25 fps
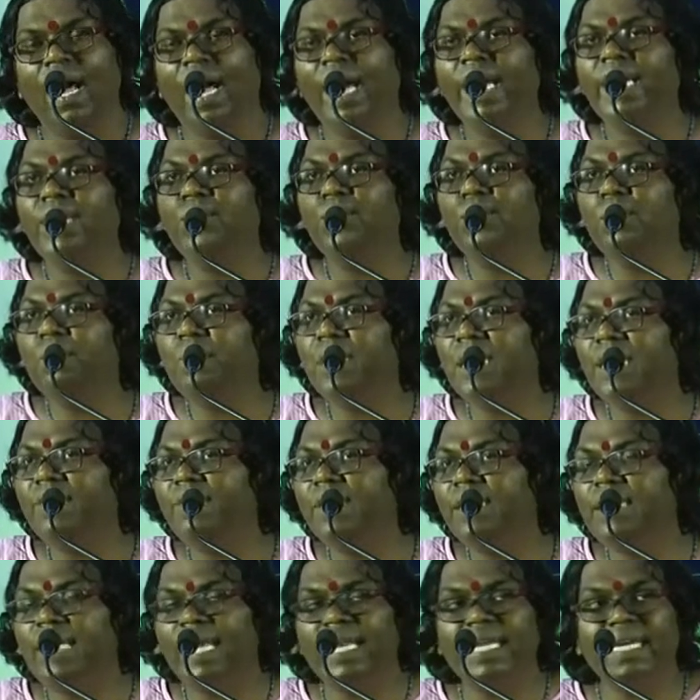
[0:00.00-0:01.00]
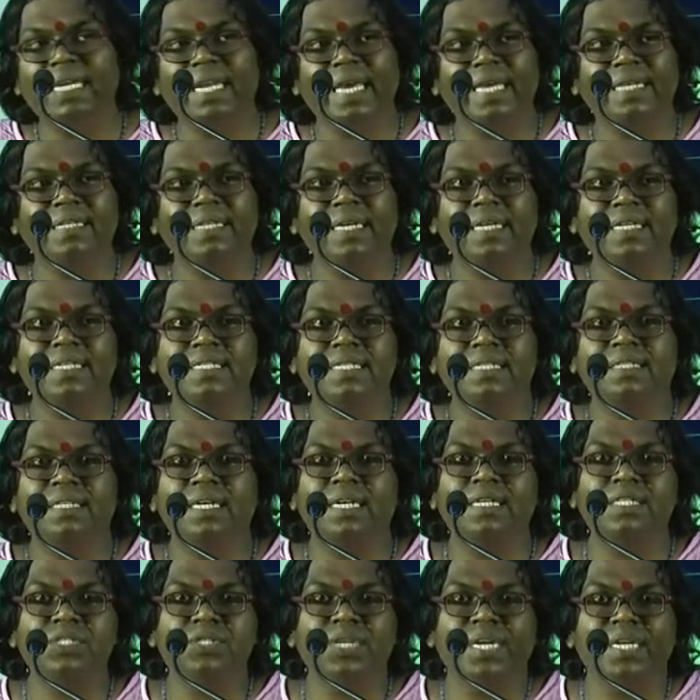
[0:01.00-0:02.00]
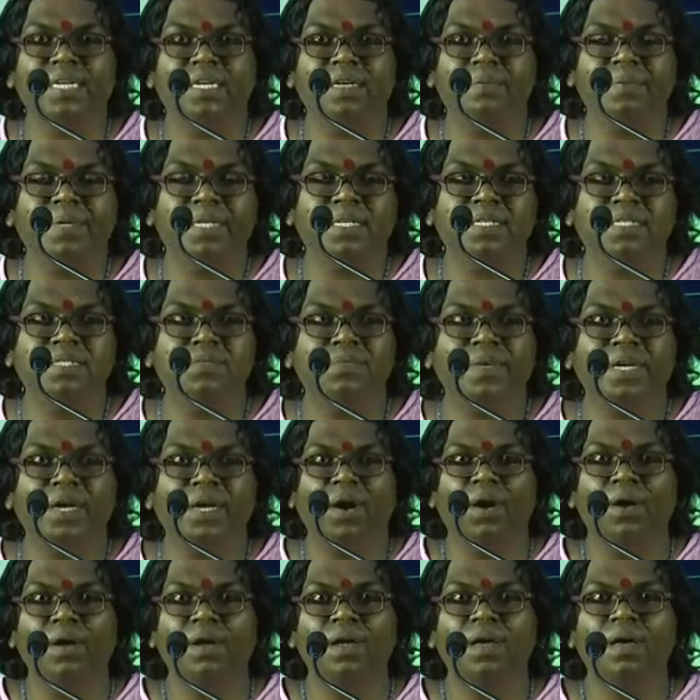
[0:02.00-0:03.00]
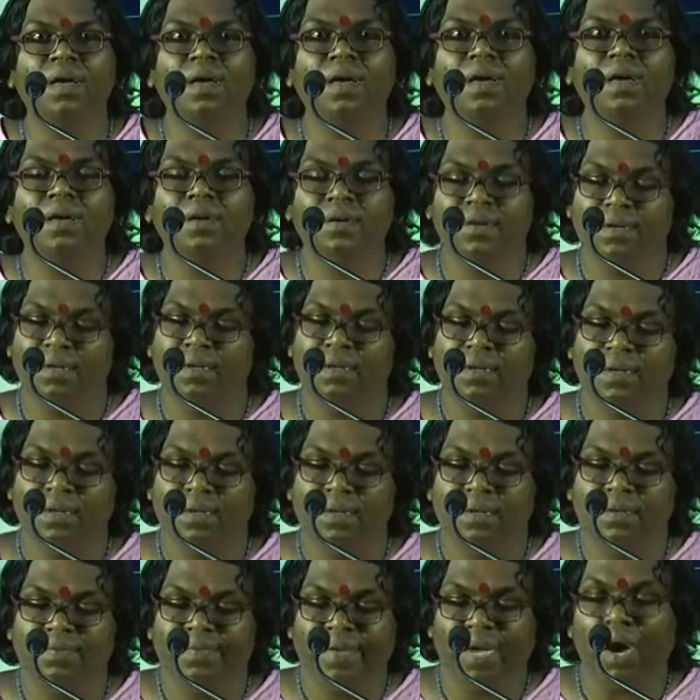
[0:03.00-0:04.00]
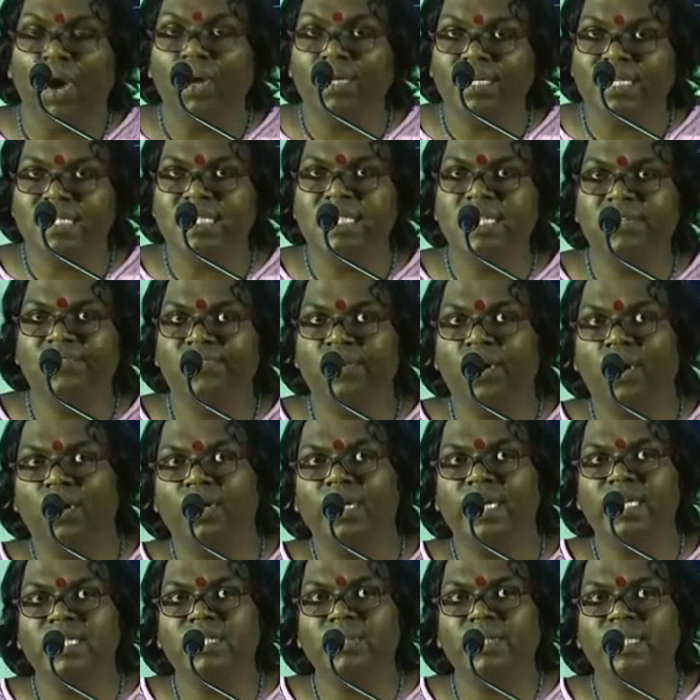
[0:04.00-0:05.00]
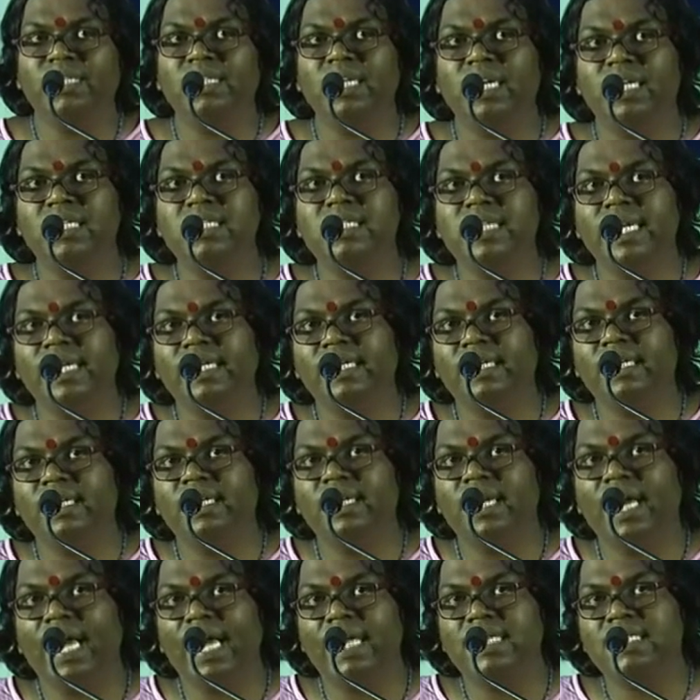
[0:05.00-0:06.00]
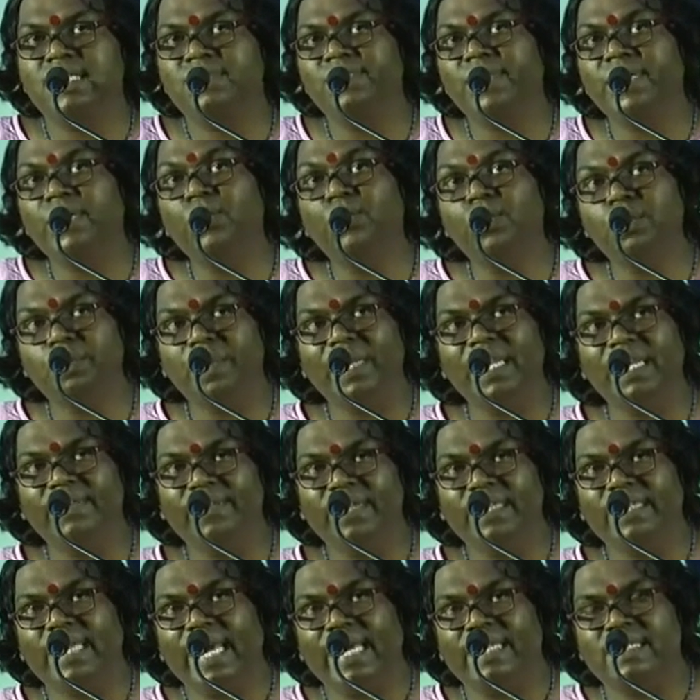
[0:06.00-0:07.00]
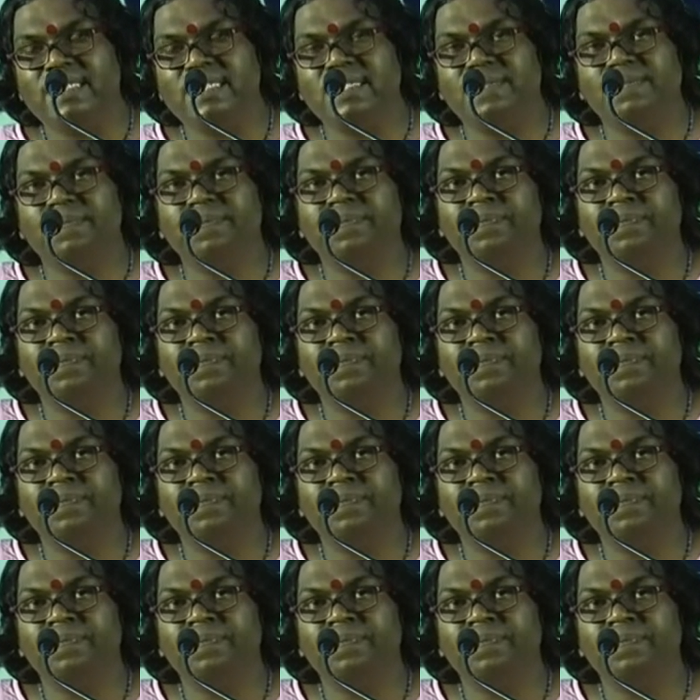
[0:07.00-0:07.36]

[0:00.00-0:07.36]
I don't believe in telling like there is a third gender, because all doesn't fall into the third gender, as we don't believe in that.